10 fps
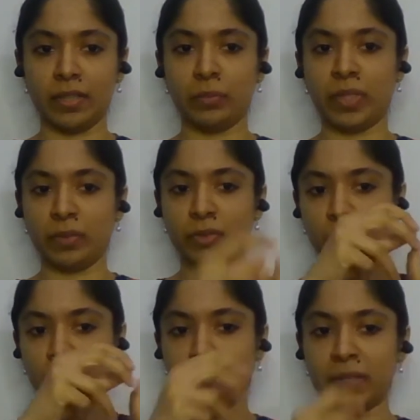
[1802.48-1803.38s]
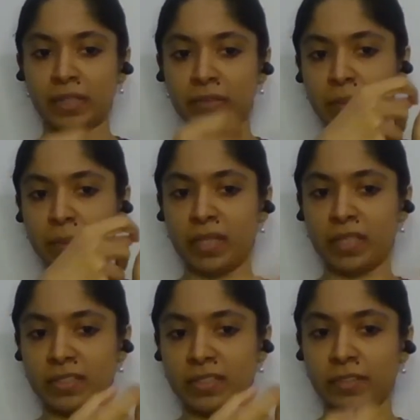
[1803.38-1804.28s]
when I was stripping away
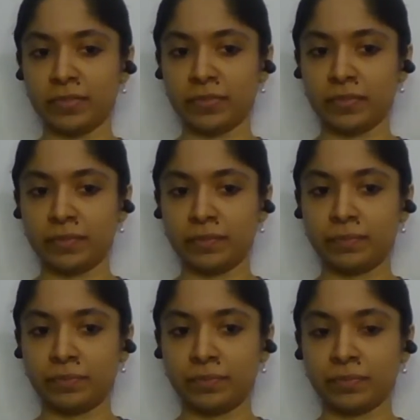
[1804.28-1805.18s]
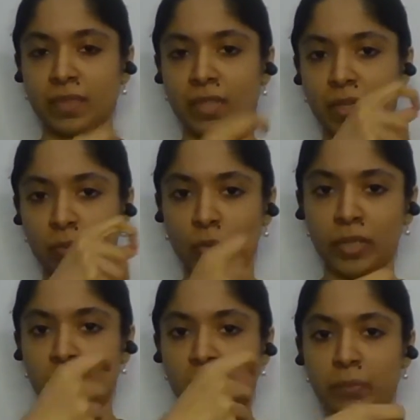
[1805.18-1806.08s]
myself
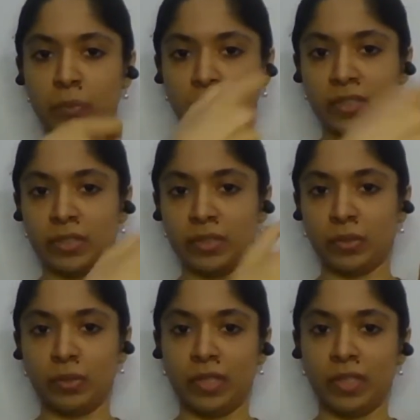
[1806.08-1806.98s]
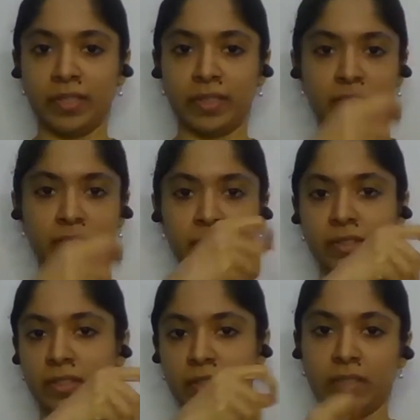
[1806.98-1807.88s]
one by one, you know, like,
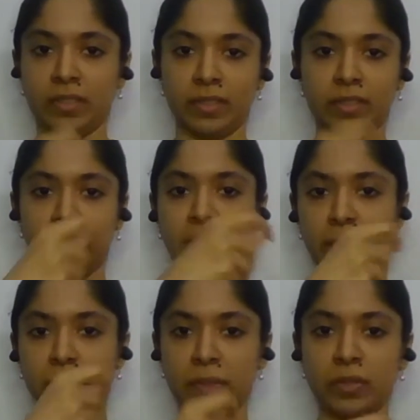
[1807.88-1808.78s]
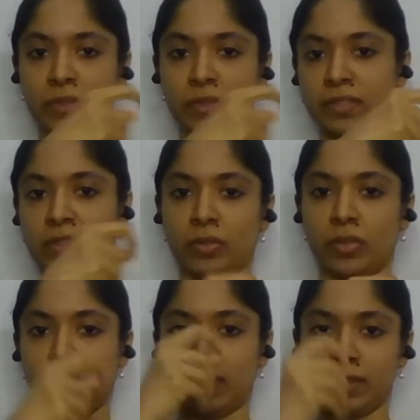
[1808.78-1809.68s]
uh, Dilmi, this is
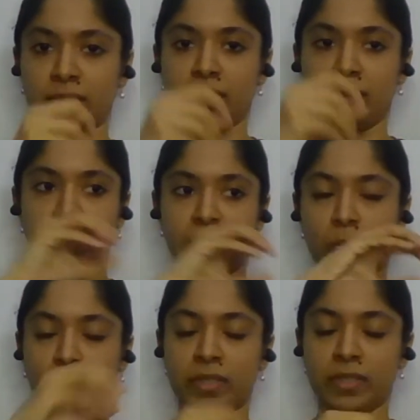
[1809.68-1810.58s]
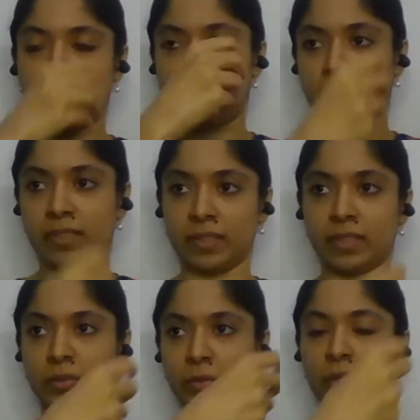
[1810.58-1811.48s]
not, this is like all these
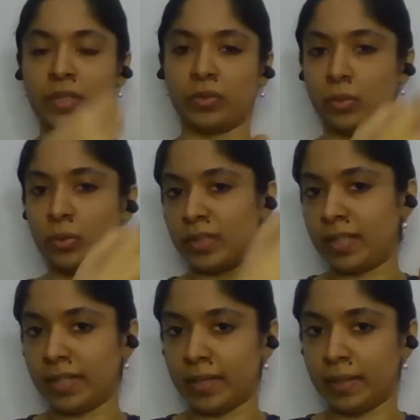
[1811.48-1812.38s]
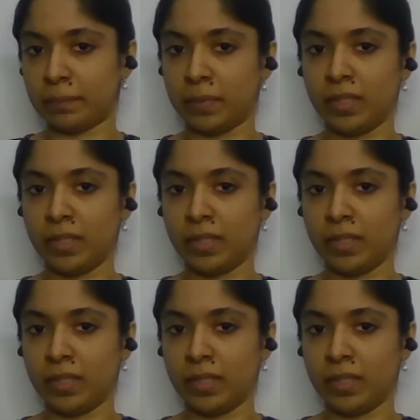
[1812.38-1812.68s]
identities who I thought I am.